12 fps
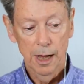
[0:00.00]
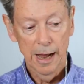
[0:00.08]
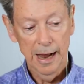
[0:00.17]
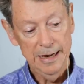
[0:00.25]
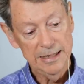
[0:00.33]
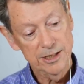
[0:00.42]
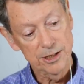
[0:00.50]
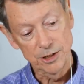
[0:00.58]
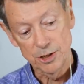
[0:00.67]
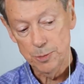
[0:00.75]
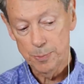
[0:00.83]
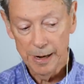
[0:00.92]
I
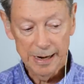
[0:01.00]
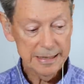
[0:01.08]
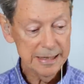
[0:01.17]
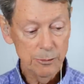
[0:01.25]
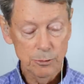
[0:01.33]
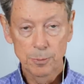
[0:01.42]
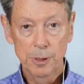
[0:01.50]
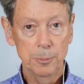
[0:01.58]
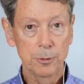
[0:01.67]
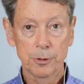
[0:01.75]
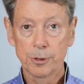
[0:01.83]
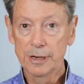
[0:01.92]
suspect that when
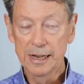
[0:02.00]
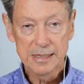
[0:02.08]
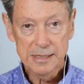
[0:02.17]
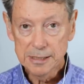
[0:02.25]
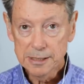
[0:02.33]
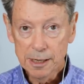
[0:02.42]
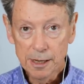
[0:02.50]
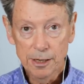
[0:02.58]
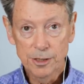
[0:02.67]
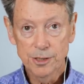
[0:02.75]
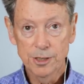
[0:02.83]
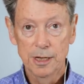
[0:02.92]
people are
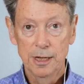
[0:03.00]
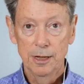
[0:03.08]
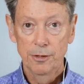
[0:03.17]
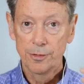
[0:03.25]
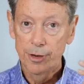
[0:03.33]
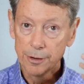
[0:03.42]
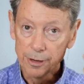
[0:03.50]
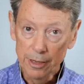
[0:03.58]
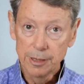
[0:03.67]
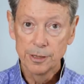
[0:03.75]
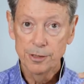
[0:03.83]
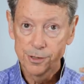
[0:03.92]
anesthetized, there
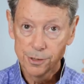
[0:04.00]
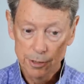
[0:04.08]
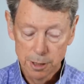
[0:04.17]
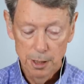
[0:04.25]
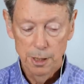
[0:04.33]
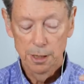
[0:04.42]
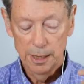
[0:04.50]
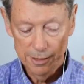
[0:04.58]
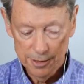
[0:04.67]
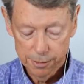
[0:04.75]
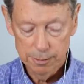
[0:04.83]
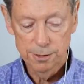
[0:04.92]
is
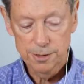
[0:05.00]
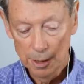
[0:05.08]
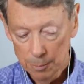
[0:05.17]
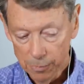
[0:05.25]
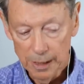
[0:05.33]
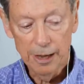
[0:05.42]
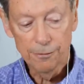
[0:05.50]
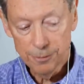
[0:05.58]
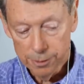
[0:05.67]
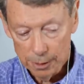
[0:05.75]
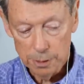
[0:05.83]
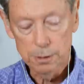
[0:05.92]
at some
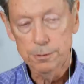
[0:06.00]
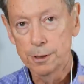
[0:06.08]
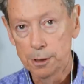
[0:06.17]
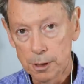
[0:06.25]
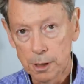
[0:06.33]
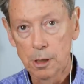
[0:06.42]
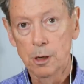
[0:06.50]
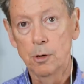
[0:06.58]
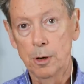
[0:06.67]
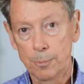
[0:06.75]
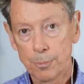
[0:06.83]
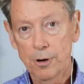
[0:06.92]
level, you
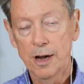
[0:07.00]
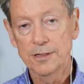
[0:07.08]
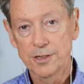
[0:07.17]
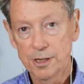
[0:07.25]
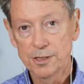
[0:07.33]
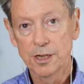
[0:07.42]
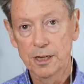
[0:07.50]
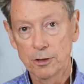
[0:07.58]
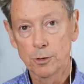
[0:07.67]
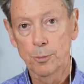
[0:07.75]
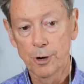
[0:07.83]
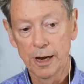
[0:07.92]
know, processing
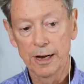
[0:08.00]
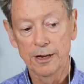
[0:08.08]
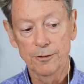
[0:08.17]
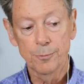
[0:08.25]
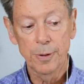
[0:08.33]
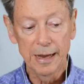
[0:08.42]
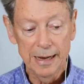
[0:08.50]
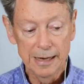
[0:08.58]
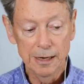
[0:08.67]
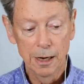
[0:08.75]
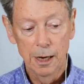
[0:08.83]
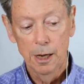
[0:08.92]
in the brain of
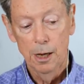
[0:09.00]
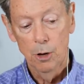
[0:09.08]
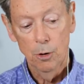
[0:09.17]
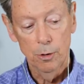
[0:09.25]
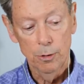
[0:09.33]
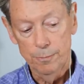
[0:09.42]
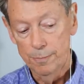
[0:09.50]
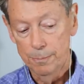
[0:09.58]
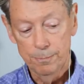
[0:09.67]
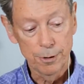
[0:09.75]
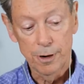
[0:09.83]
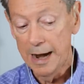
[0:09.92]
pain, or
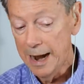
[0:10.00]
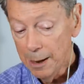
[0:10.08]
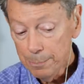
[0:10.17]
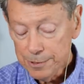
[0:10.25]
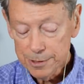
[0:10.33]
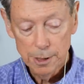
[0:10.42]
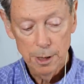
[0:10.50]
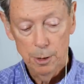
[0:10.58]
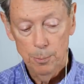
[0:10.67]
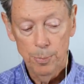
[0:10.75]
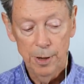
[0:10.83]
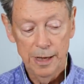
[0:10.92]
perhaps,
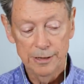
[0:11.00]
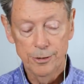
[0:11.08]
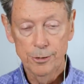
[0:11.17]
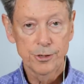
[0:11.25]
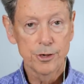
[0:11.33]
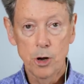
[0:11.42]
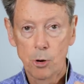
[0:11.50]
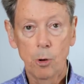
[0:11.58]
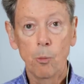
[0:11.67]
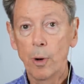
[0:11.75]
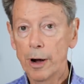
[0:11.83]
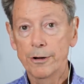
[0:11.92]
but there's no
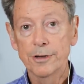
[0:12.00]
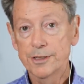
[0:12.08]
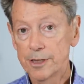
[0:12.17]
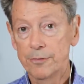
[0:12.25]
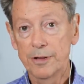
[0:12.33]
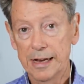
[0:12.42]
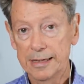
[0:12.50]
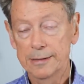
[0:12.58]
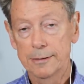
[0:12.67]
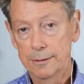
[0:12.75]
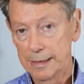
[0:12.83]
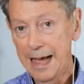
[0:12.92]
awareness of it at
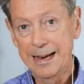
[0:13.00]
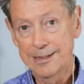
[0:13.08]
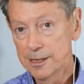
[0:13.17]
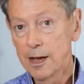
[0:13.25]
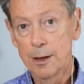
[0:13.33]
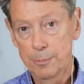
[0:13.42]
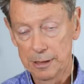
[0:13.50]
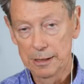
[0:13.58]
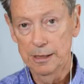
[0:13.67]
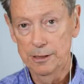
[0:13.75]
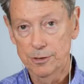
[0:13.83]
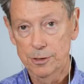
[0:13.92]
that time at
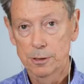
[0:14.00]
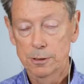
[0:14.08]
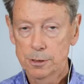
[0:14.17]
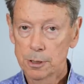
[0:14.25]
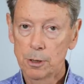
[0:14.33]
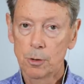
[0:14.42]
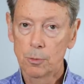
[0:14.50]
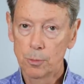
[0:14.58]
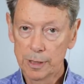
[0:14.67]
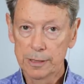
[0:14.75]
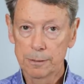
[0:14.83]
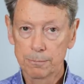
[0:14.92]
least. So
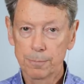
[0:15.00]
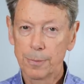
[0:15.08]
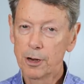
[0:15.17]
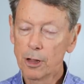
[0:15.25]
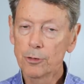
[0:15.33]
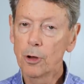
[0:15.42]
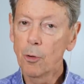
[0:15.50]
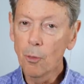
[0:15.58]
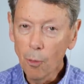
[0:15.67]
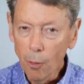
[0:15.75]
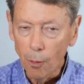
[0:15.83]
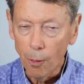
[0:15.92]
we, but on the
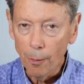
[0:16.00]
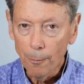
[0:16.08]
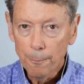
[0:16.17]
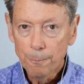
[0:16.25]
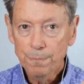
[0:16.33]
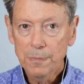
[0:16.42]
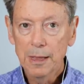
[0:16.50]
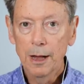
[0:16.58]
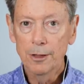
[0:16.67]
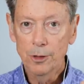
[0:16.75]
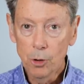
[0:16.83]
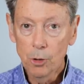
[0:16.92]
whole,
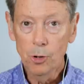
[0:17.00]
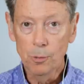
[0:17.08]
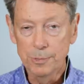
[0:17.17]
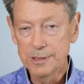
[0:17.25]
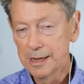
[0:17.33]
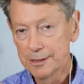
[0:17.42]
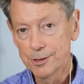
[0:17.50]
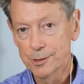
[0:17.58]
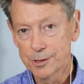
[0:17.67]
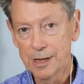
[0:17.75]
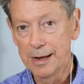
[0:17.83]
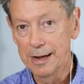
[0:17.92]
on the whole, besides
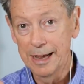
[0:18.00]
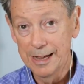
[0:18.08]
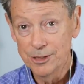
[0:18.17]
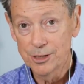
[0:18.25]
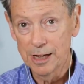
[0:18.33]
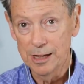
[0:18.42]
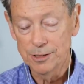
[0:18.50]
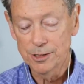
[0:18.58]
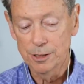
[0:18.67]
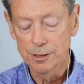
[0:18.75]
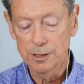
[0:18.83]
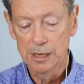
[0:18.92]
those kind of edge
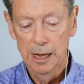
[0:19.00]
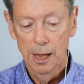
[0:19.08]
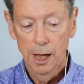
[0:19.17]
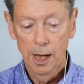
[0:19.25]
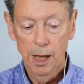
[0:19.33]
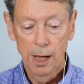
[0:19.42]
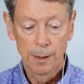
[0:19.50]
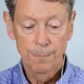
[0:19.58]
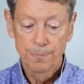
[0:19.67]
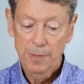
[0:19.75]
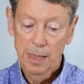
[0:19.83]
cases, uh,